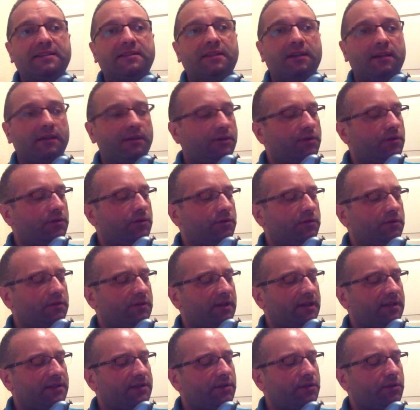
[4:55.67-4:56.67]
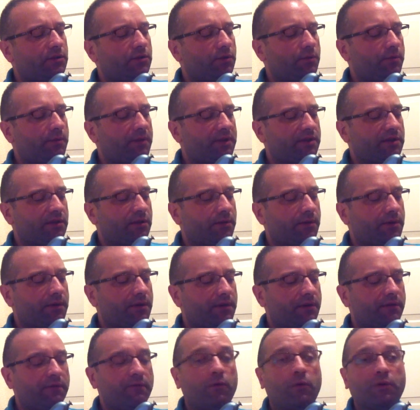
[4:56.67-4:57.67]
tells you to measure in
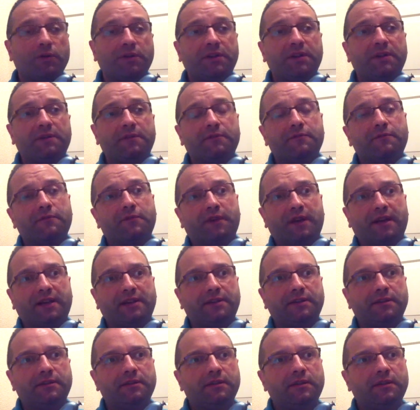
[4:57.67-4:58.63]
the 14th fret.